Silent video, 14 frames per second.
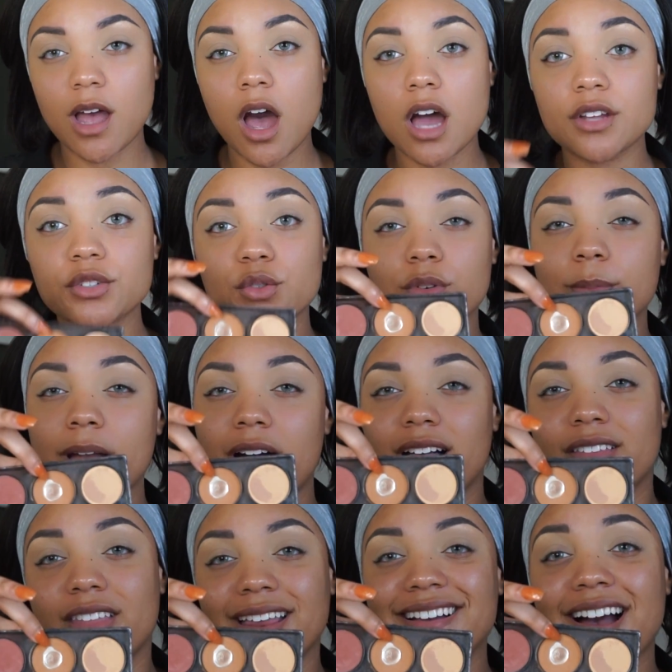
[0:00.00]
contour
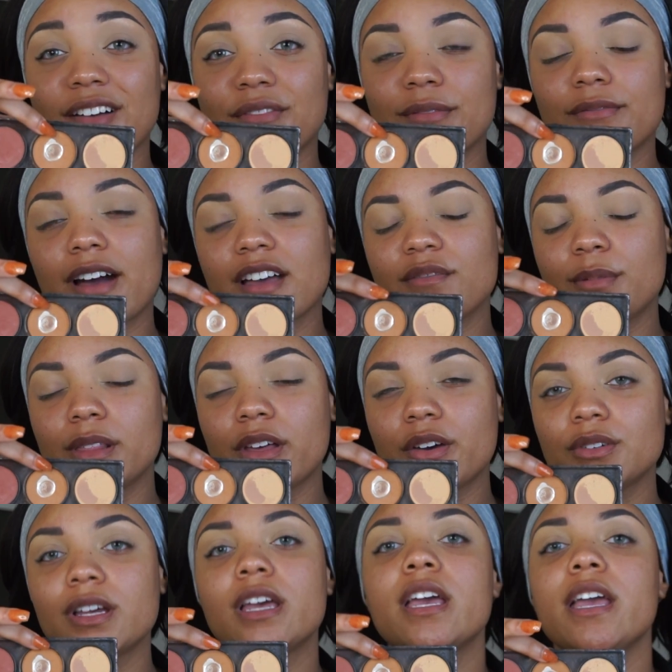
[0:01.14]
palette that I got from Five Below,